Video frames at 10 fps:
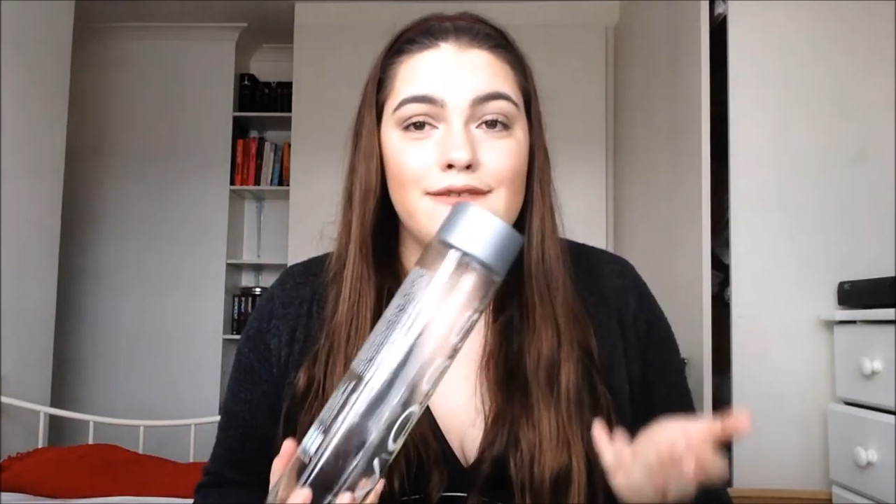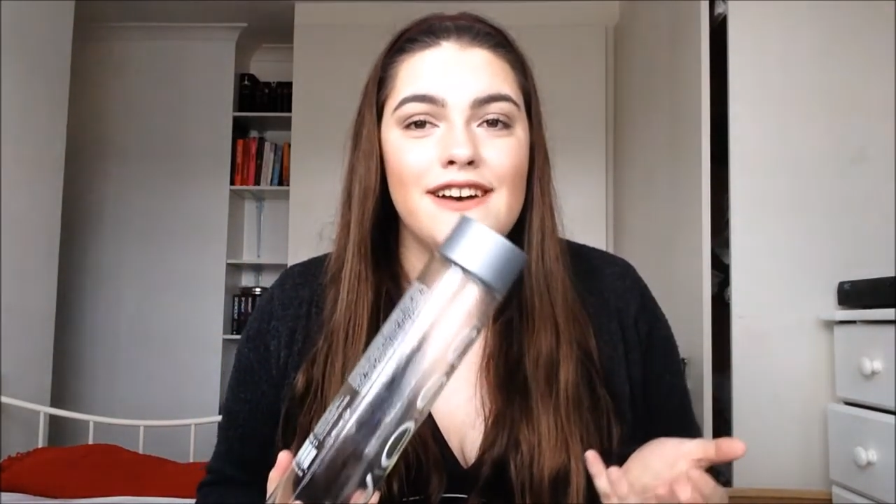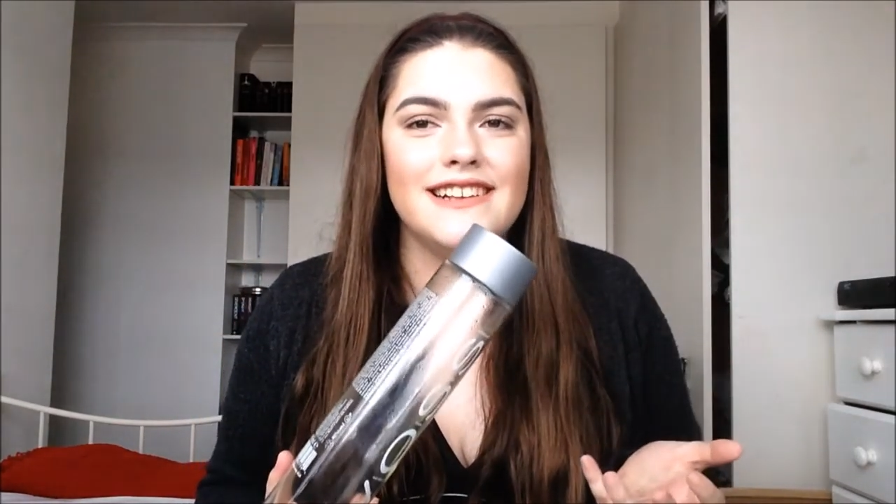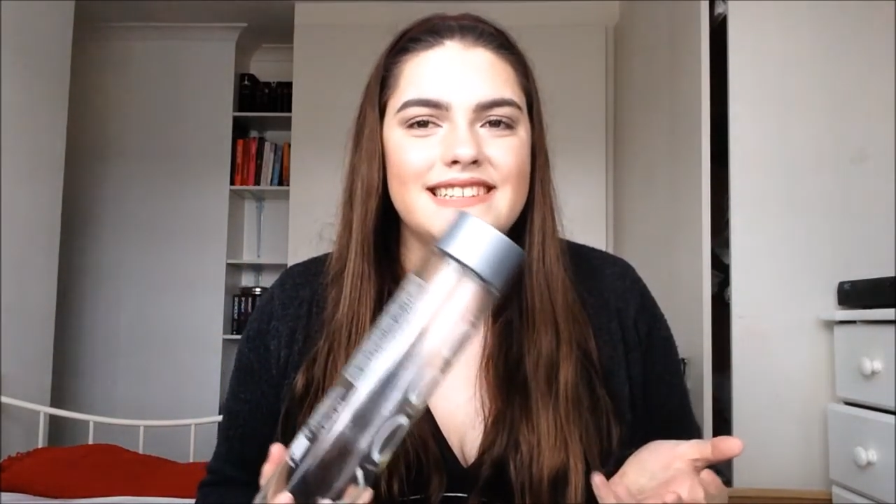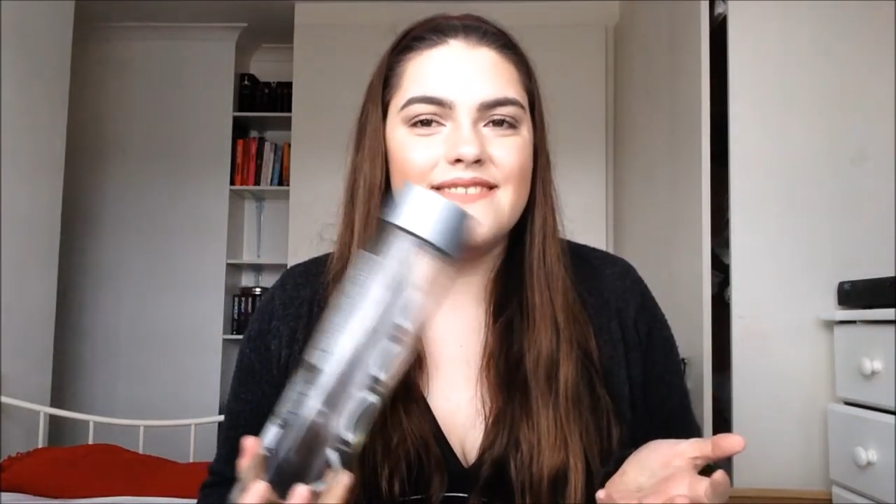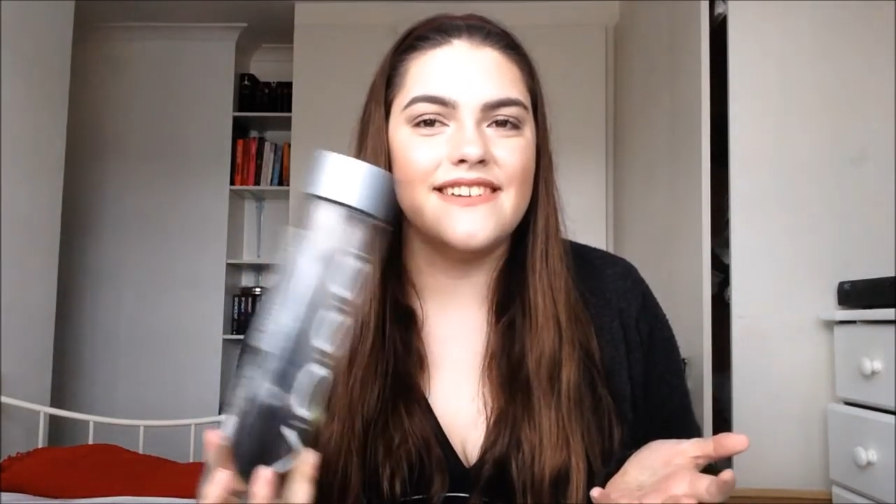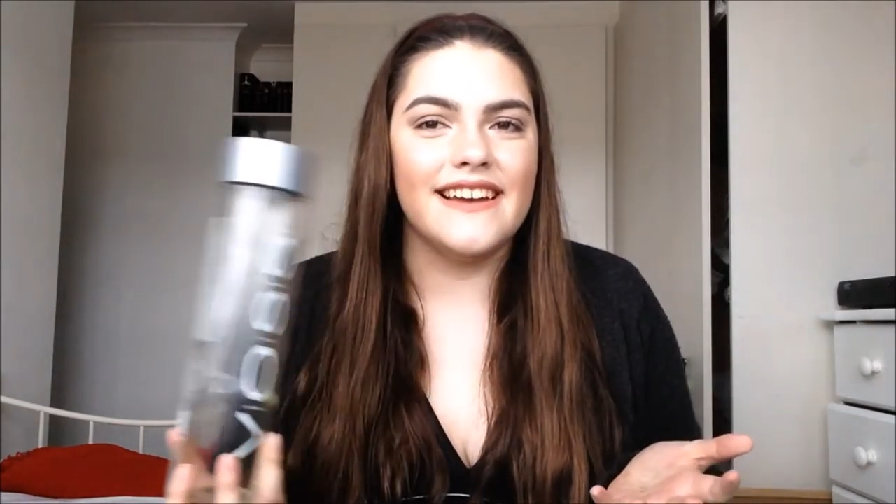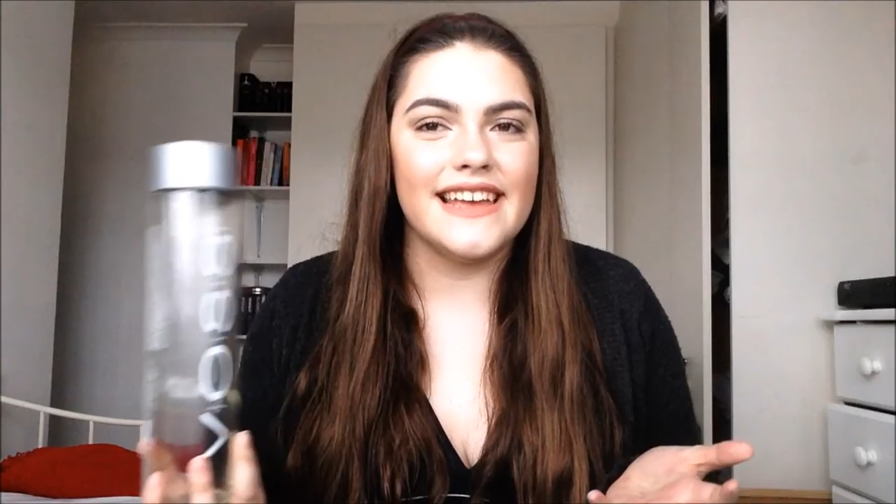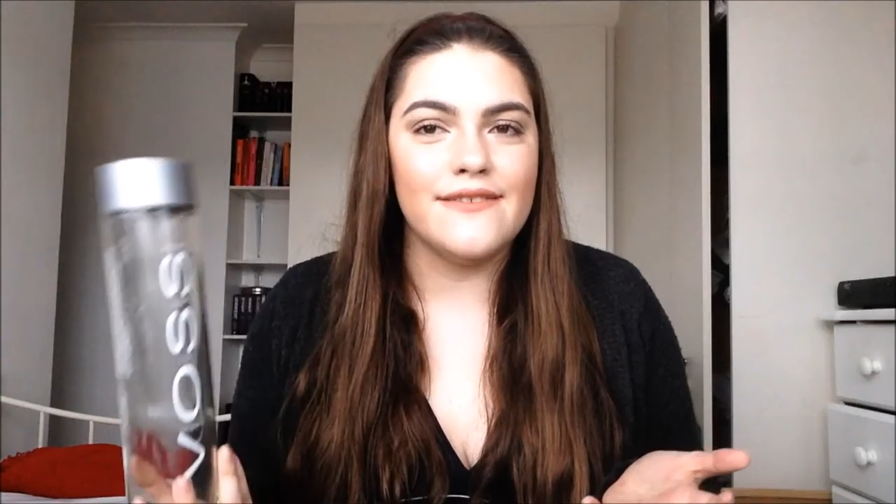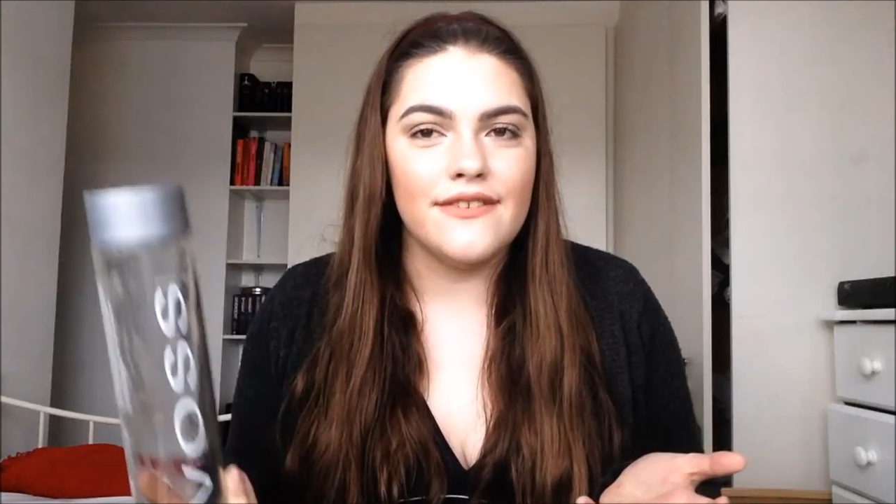thirsty when
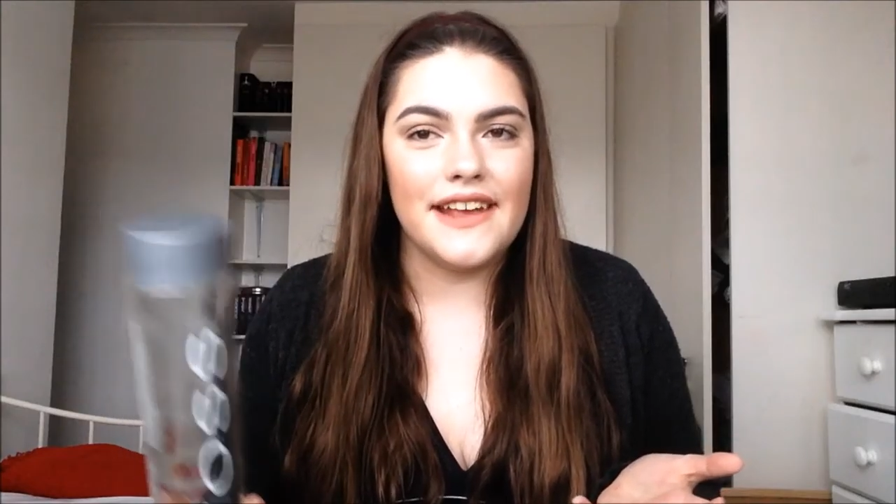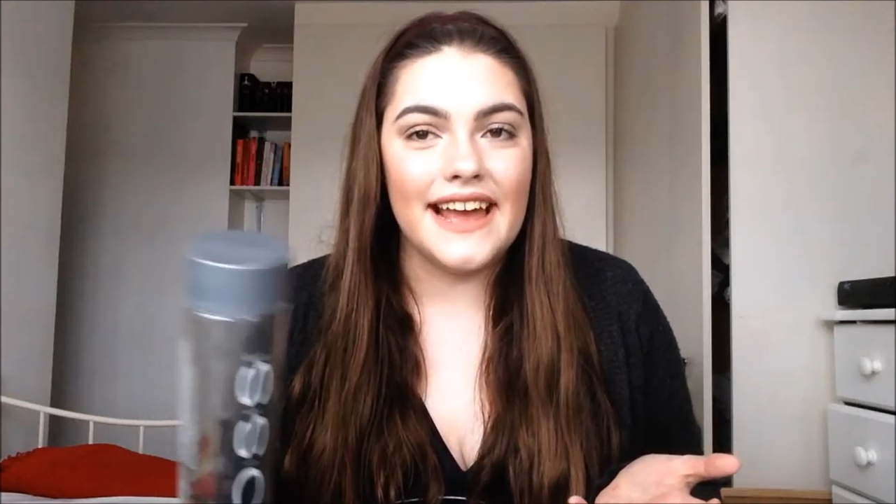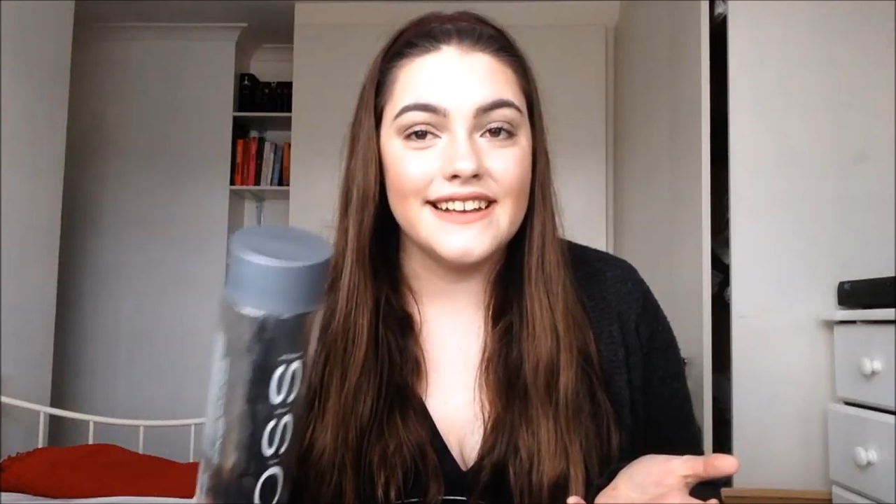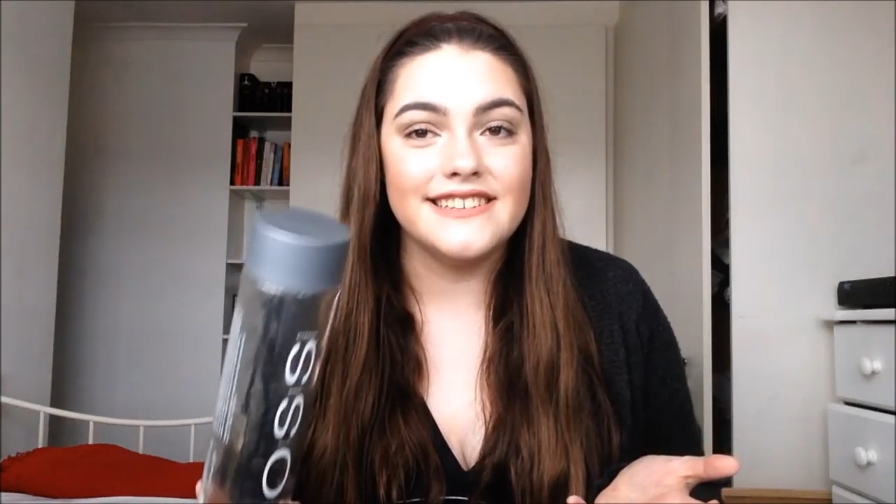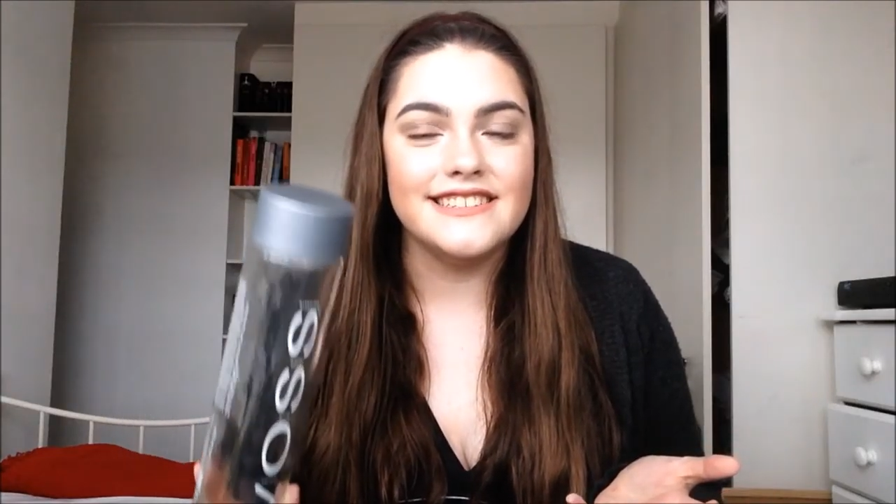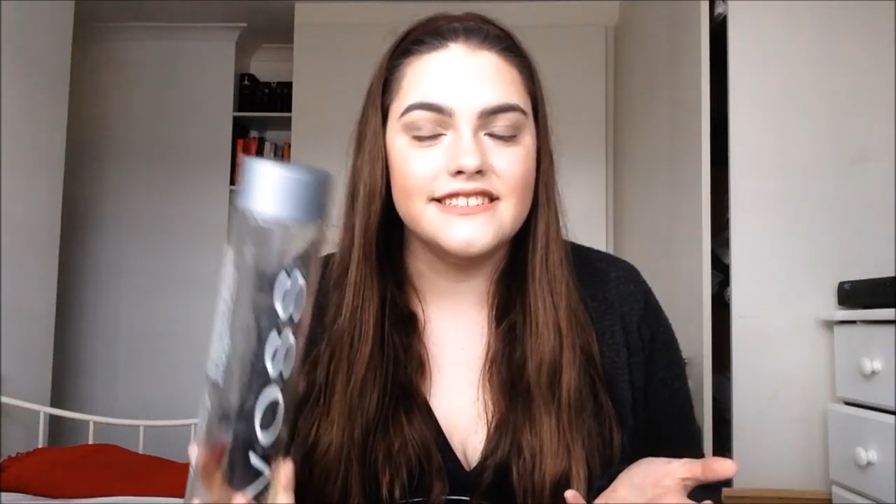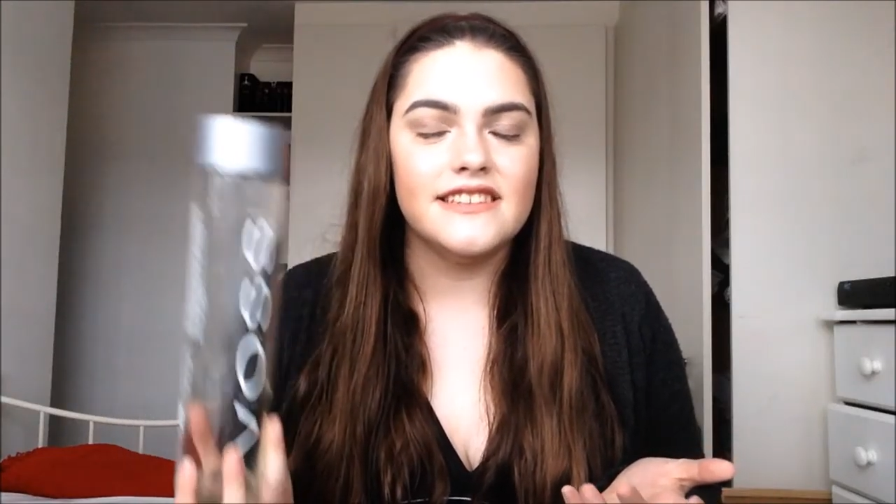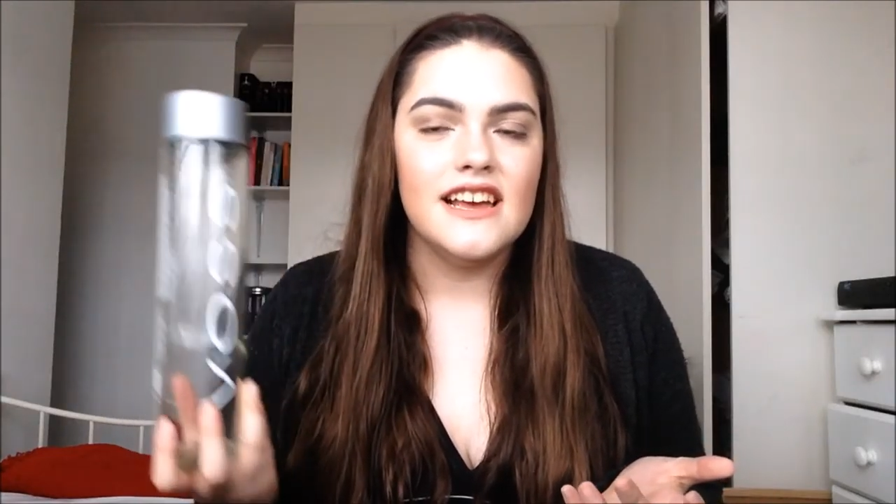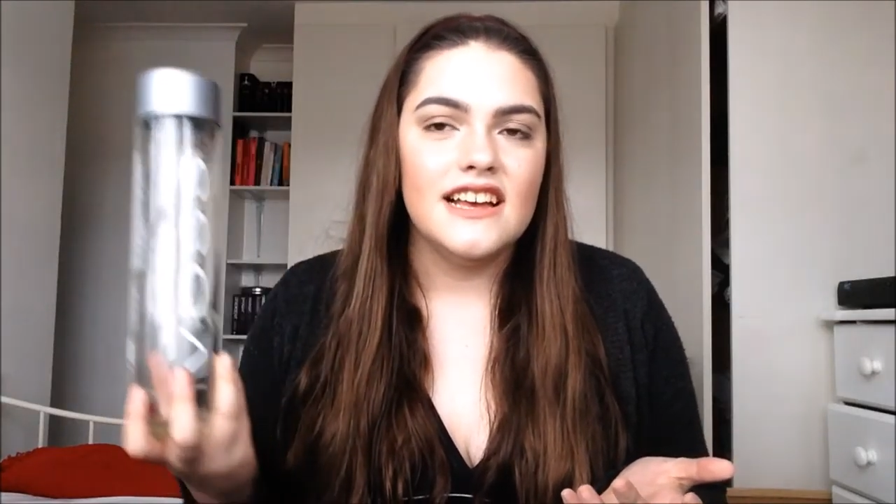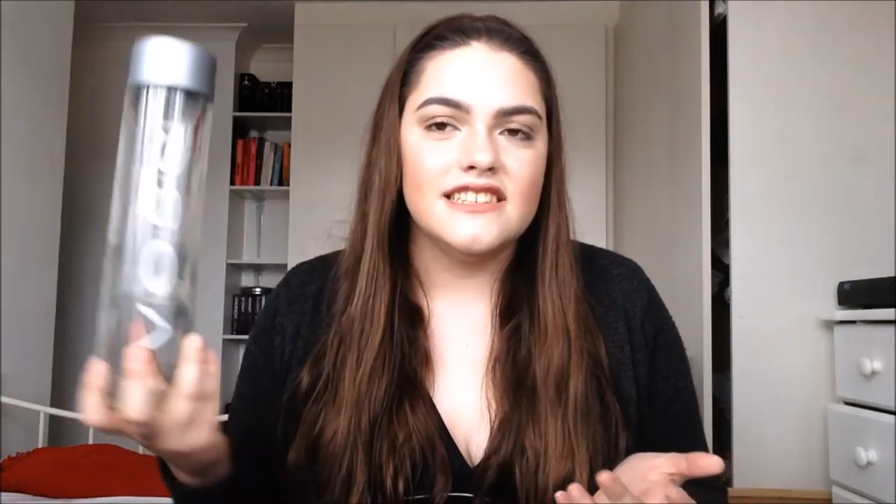I get very anxious,